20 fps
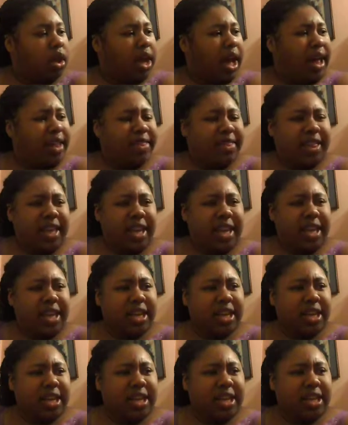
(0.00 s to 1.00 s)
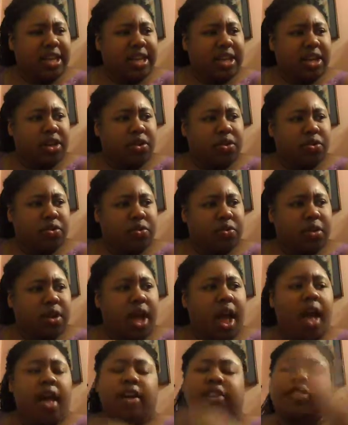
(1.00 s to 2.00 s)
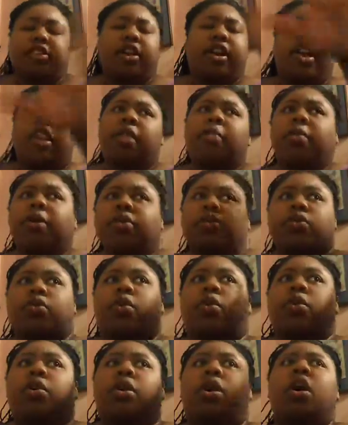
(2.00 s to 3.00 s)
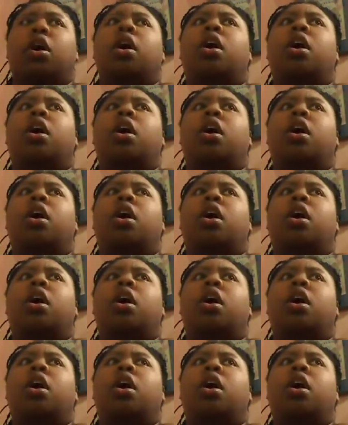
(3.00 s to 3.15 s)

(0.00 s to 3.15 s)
I think, oh, there's another bookstore